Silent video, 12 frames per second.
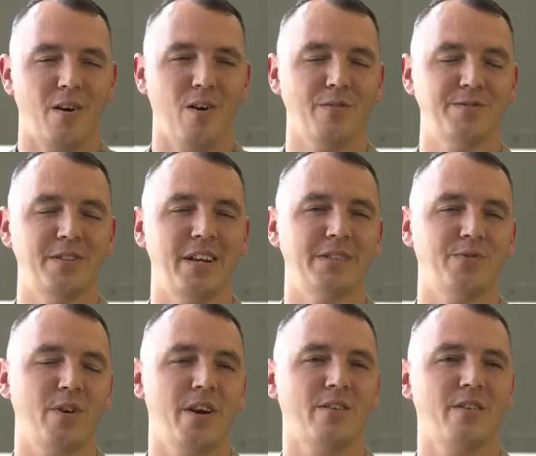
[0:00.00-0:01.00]
ARFF stands
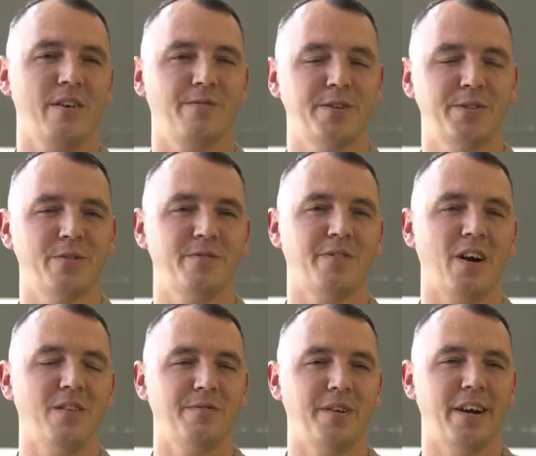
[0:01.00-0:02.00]
for Aircraft Rescue and
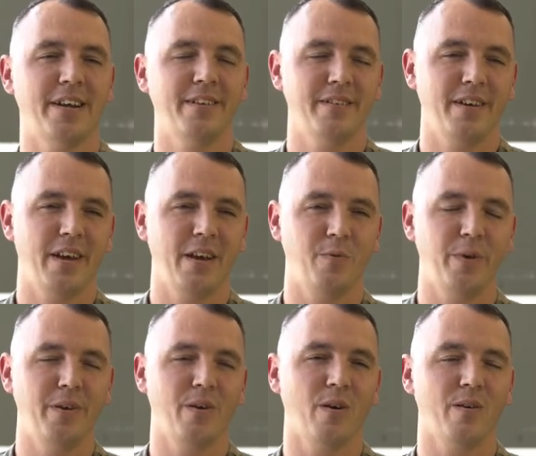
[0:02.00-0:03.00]
Firefighting, and
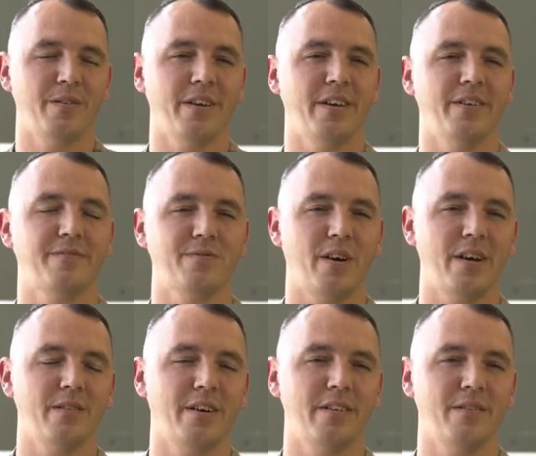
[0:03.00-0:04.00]
we are the
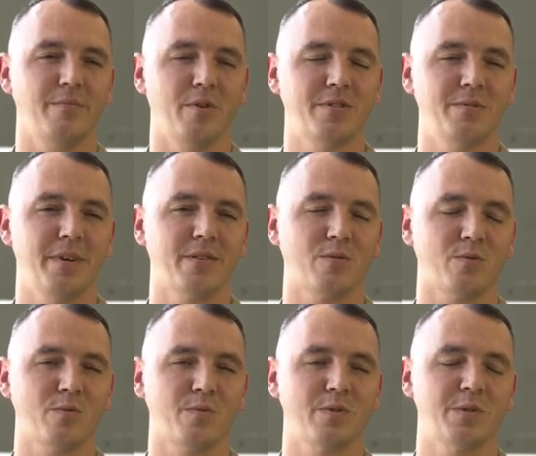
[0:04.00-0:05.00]
flight line emergency medical
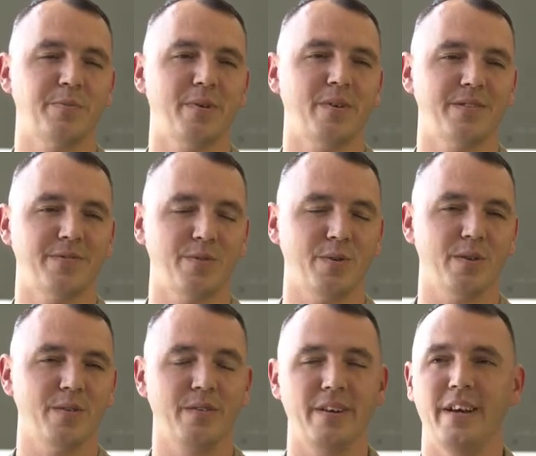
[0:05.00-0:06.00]
response
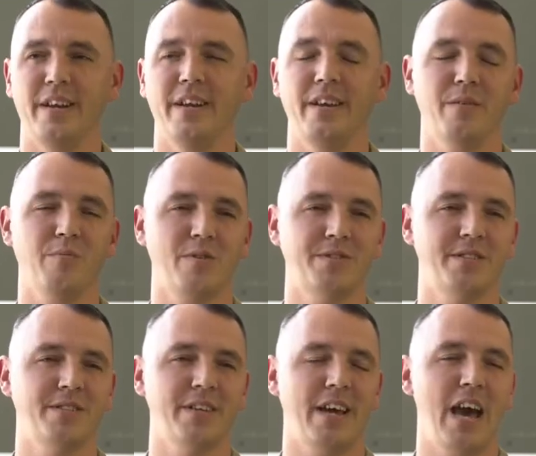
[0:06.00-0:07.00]
for any emergencies that